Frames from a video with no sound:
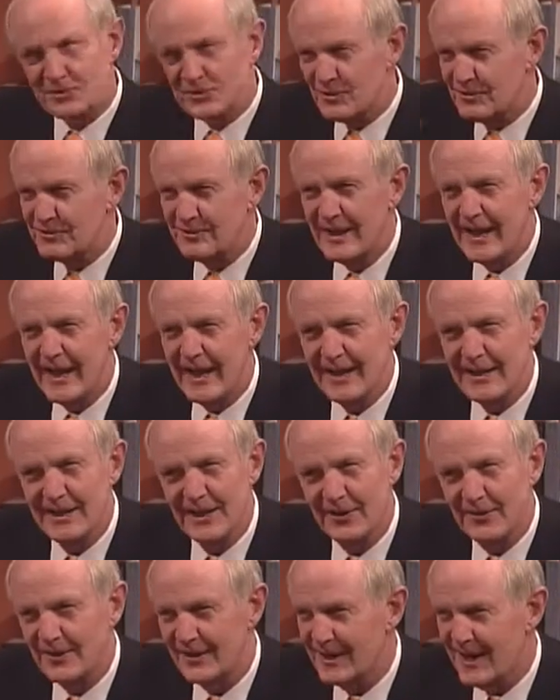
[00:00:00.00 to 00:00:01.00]
your daddy
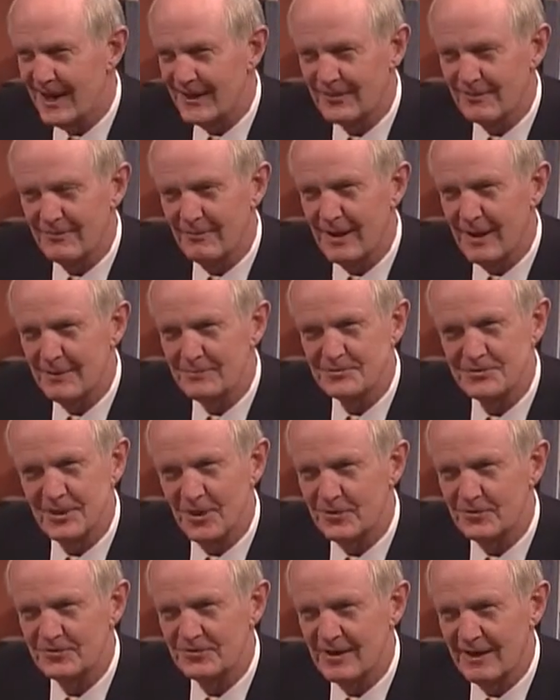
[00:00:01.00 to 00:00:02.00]
on the Dr. Bob
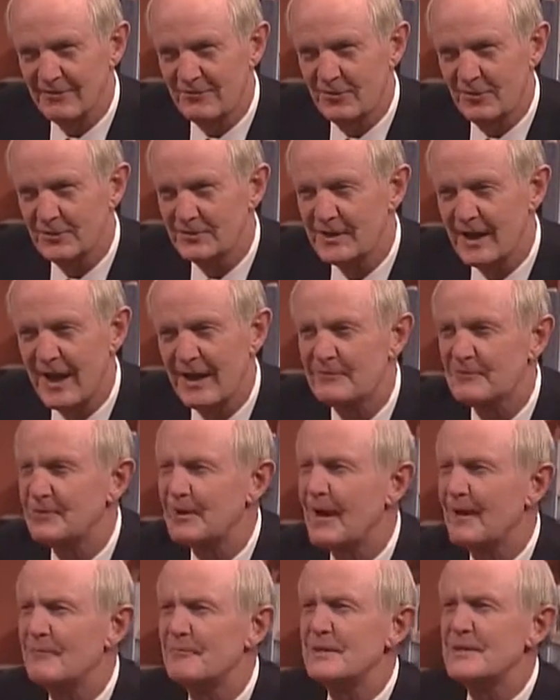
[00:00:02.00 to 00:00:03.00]
Show several times, and
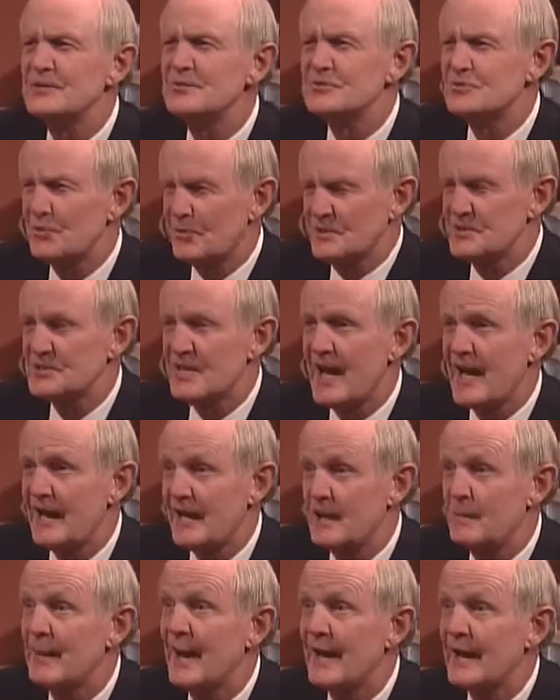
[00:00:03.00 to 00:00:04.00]
I've been so
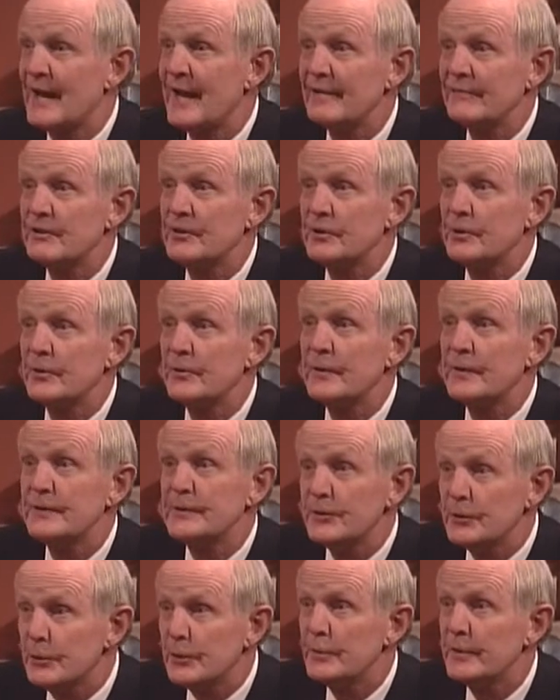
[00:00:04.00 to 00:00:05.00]
excited about having
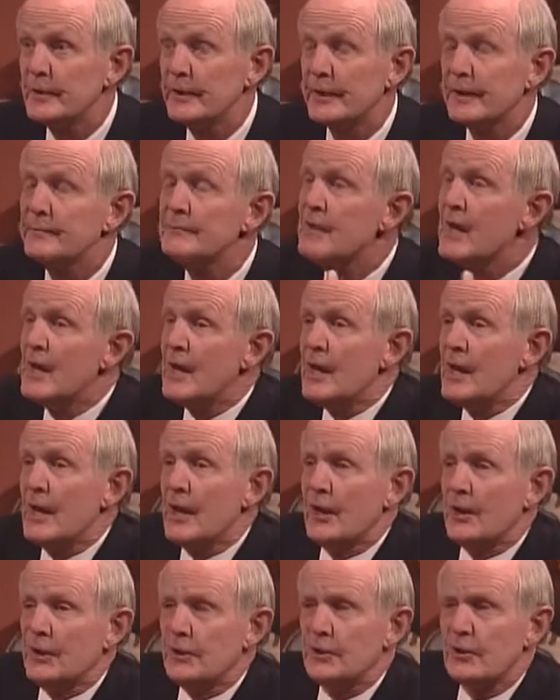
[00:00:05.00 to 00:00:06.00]
you here.
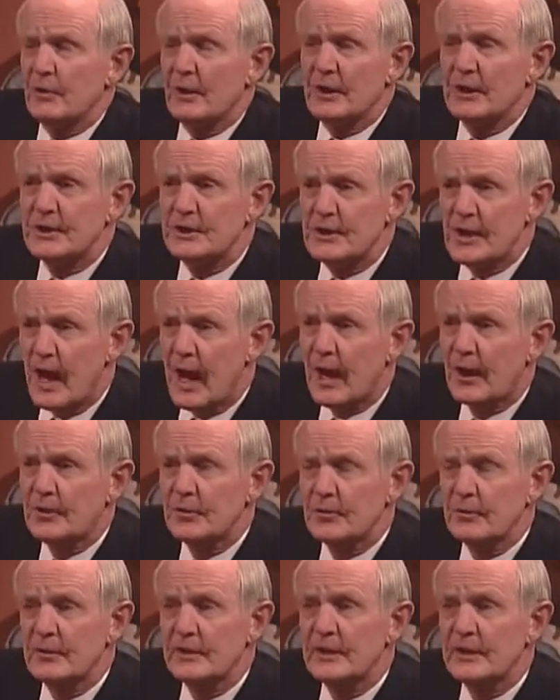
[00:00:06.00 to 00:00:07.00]
You're a
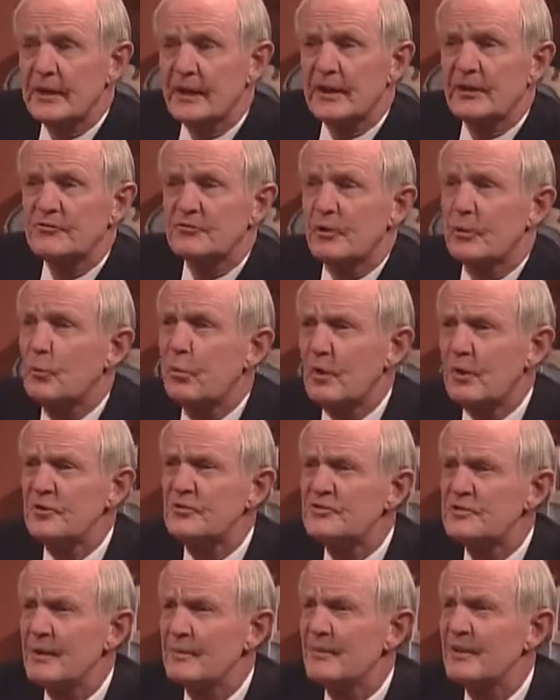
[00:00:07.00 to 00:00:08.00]
doctor in dentistry. What are
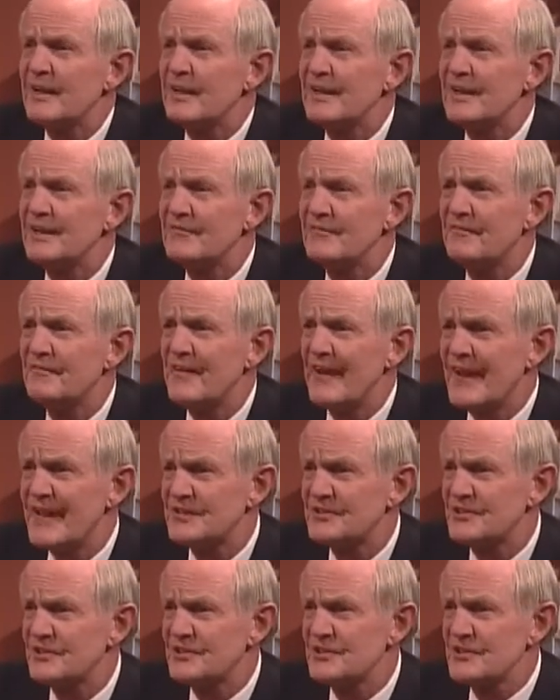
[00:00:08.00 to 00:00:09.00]
some of the
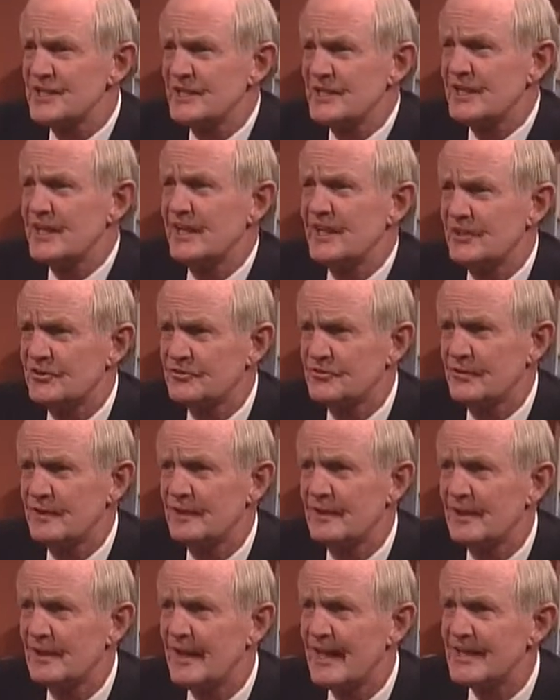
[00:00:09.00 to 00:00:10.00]
advances in dentistry in
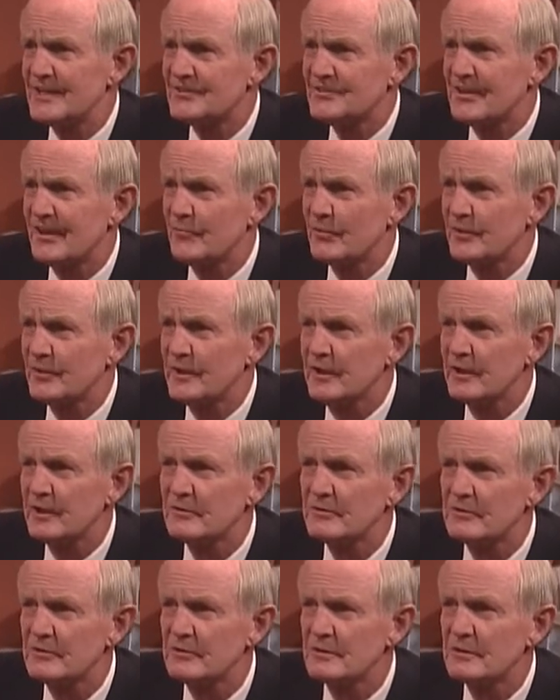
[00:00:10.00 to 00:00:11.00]
the last several years?